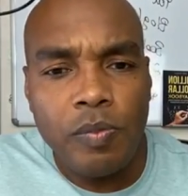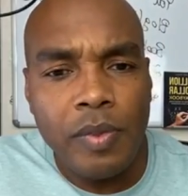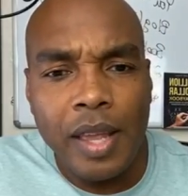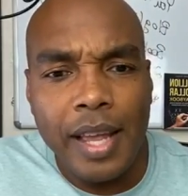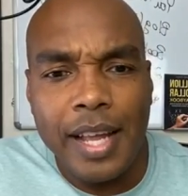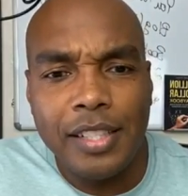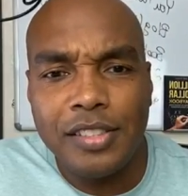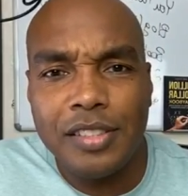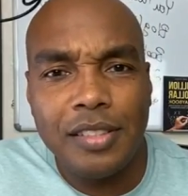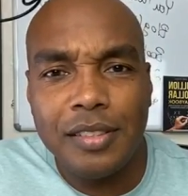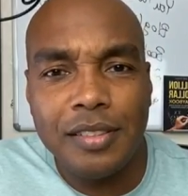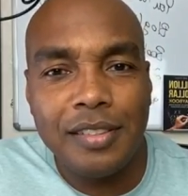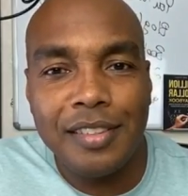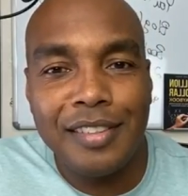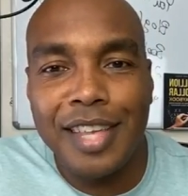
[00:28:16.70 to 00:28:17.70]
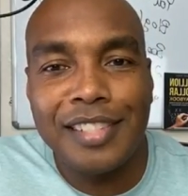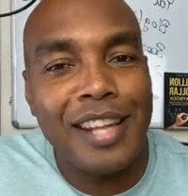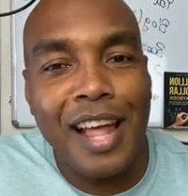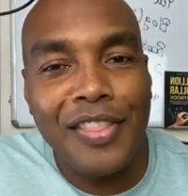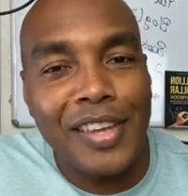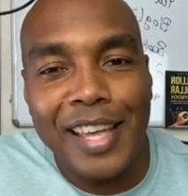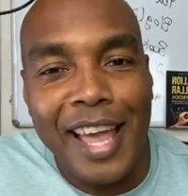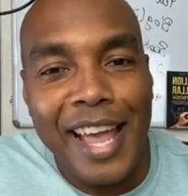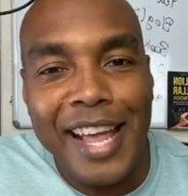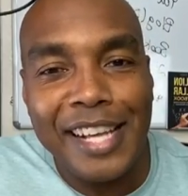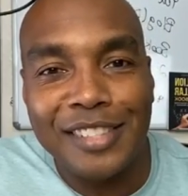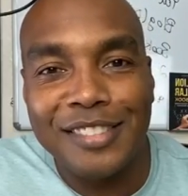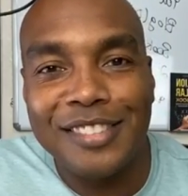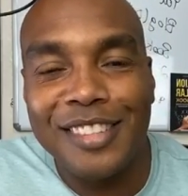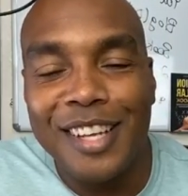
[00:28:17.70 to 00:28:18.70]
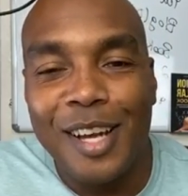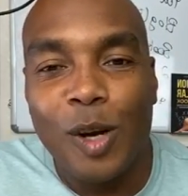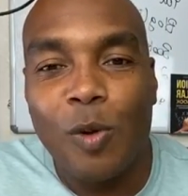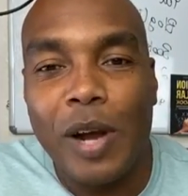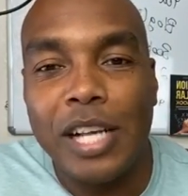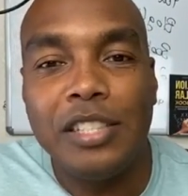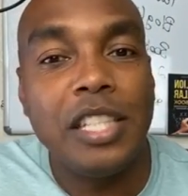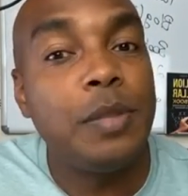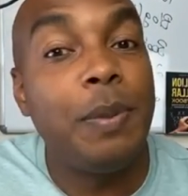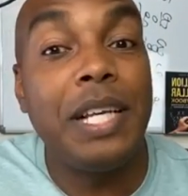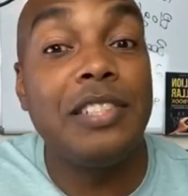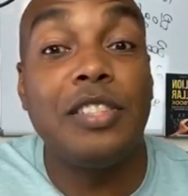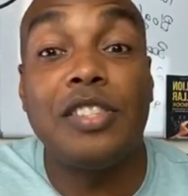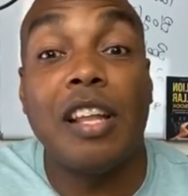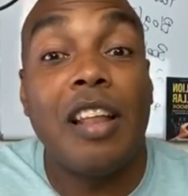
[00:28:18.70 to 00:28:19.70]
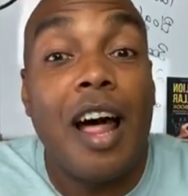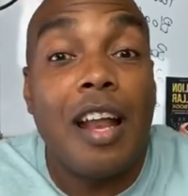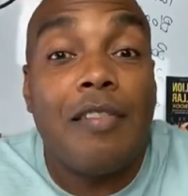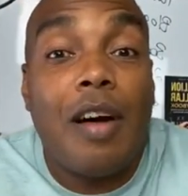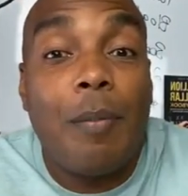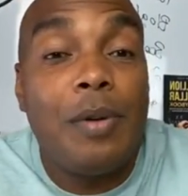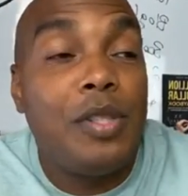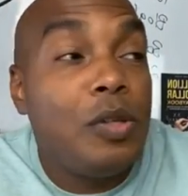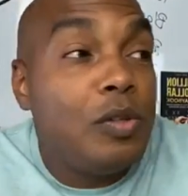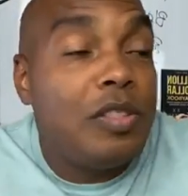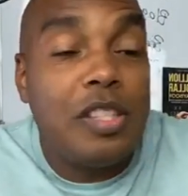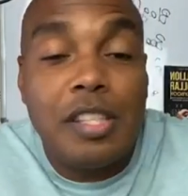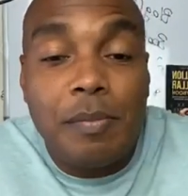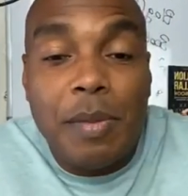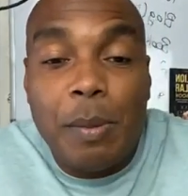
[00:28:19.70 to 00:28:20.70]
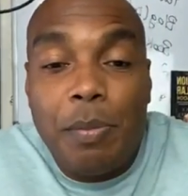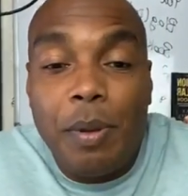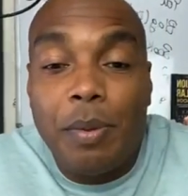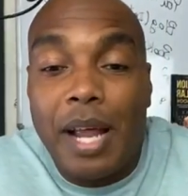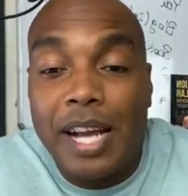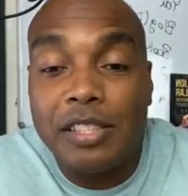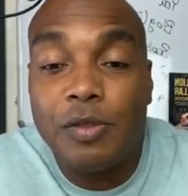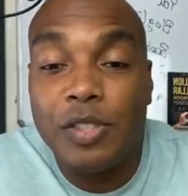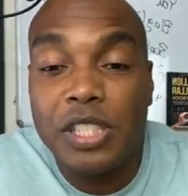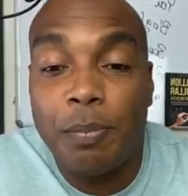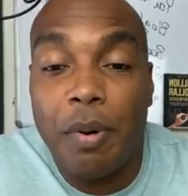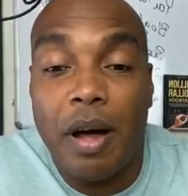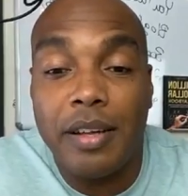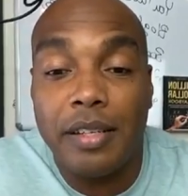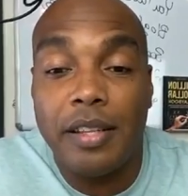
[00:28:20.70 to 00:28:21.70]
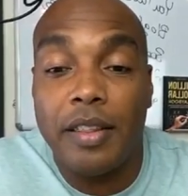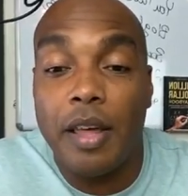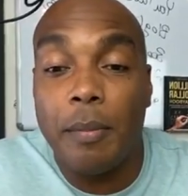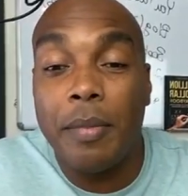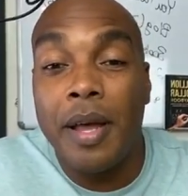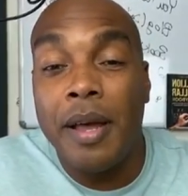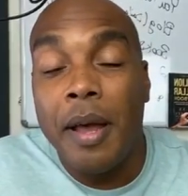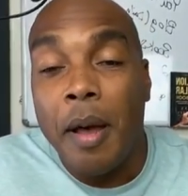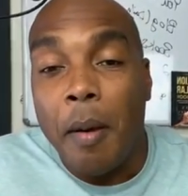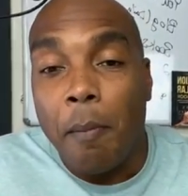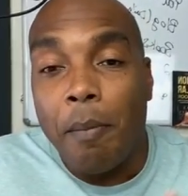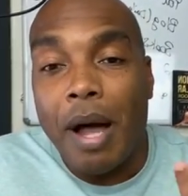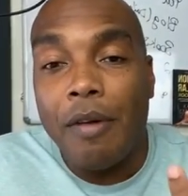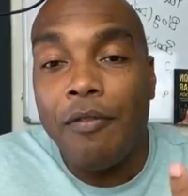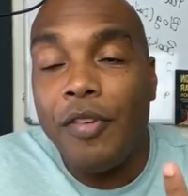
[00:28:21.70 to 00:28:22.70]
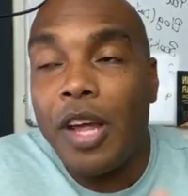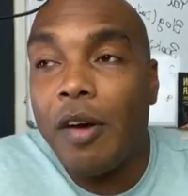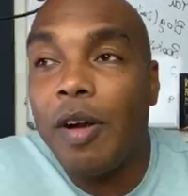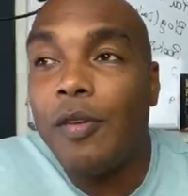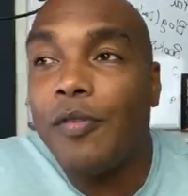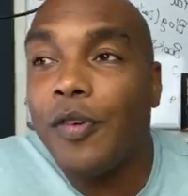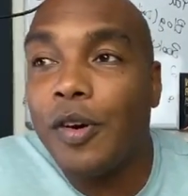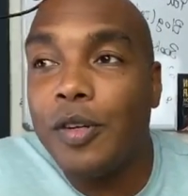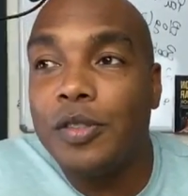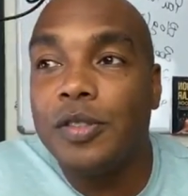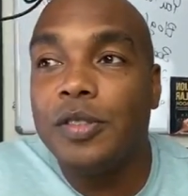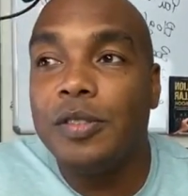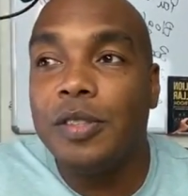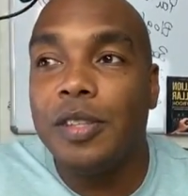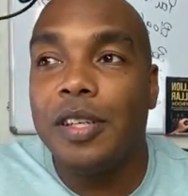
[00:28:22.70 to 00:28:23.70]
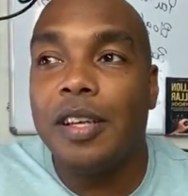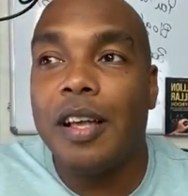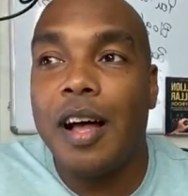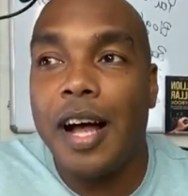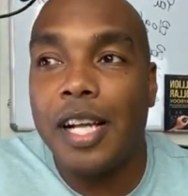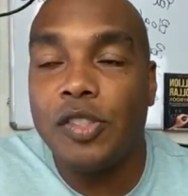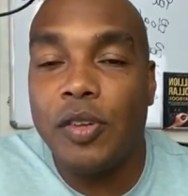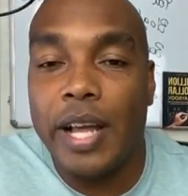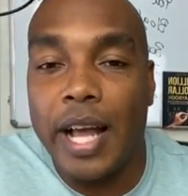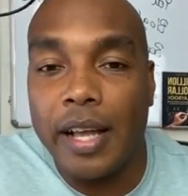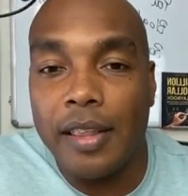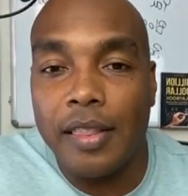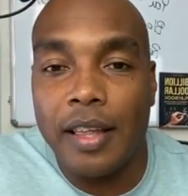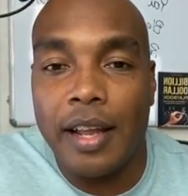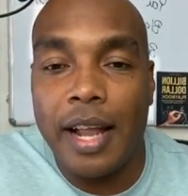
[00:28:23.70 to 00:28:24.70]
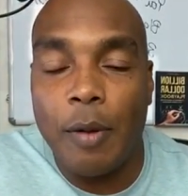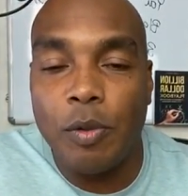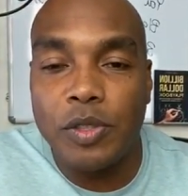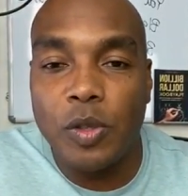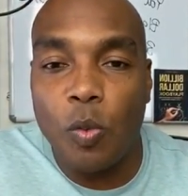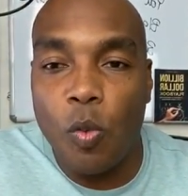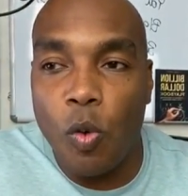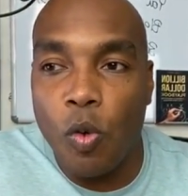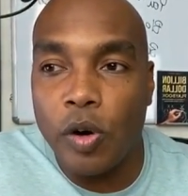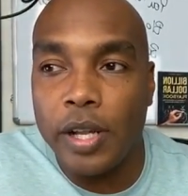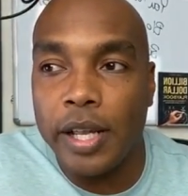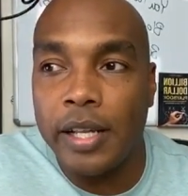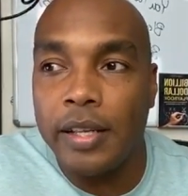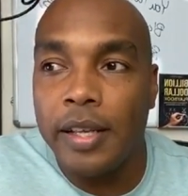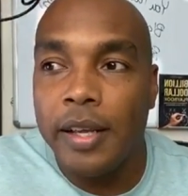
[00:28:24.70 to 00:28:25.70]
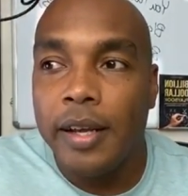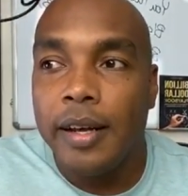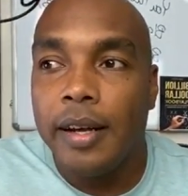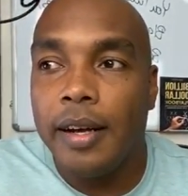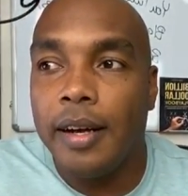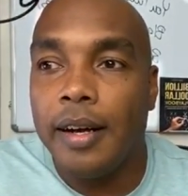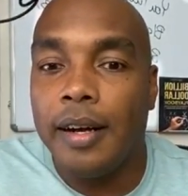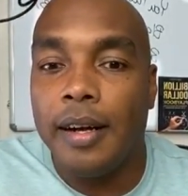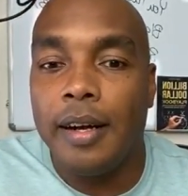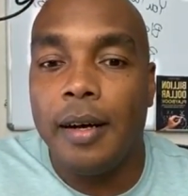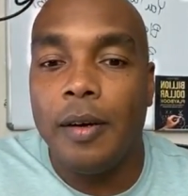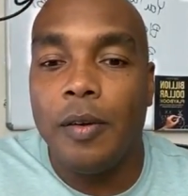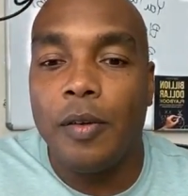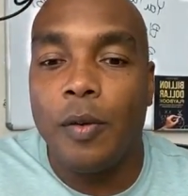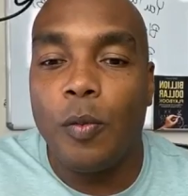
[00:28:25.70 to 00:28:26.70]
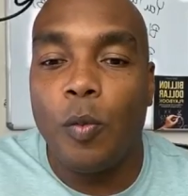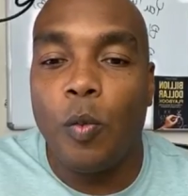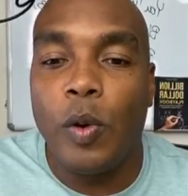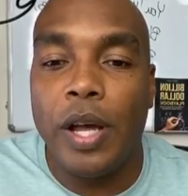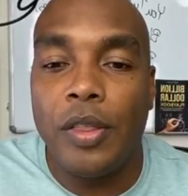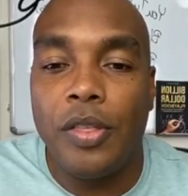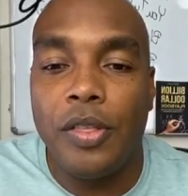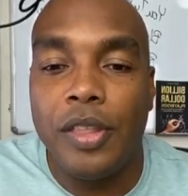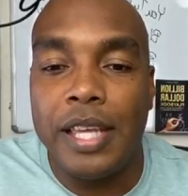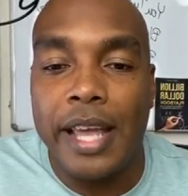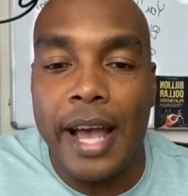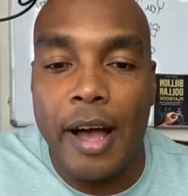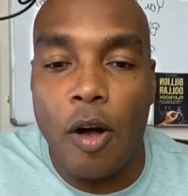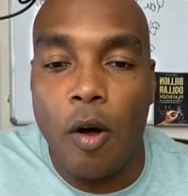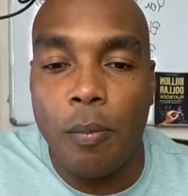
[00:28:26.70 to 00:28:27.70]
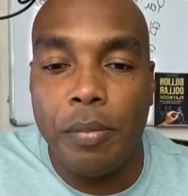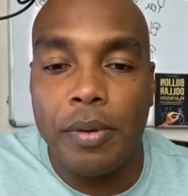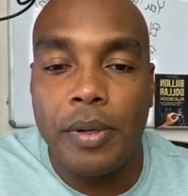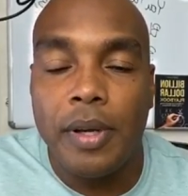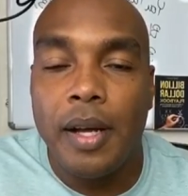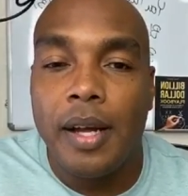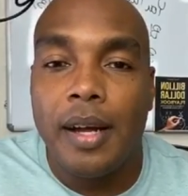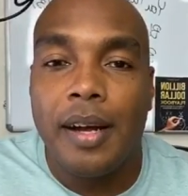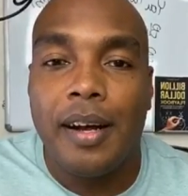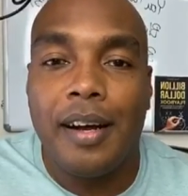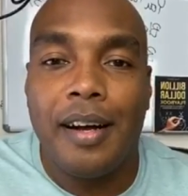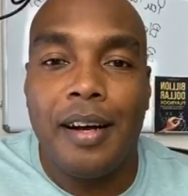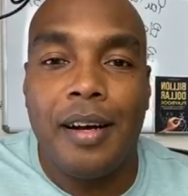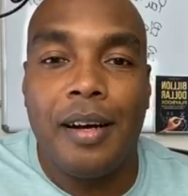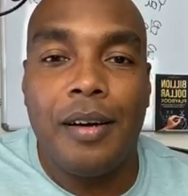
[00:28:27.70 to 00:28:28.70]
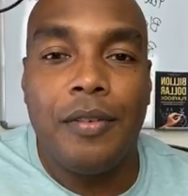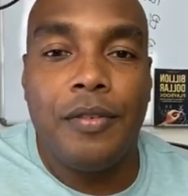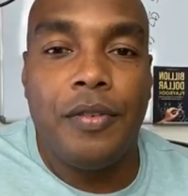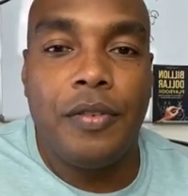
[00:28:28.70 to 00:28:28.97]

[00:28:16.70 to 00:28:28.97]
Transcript: it's that's not the case, right? Just because there's a lot of opportunities doesn't mean people are actually responding to them. My very first contract that I was awarded uh, with the help of